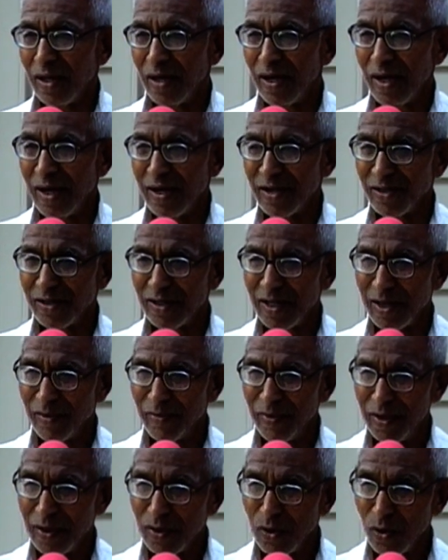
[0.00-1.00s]
Let there
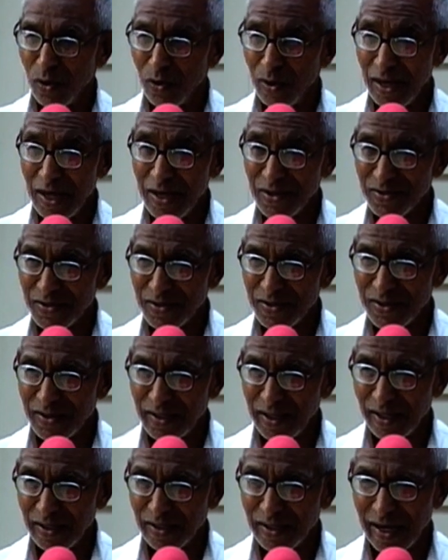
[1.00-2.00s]
be no
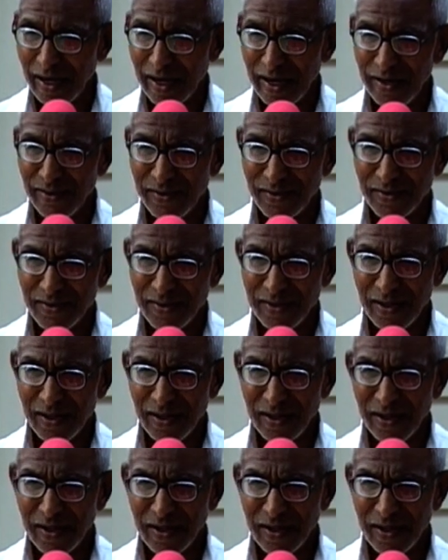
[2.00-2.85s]
lust in the eyes,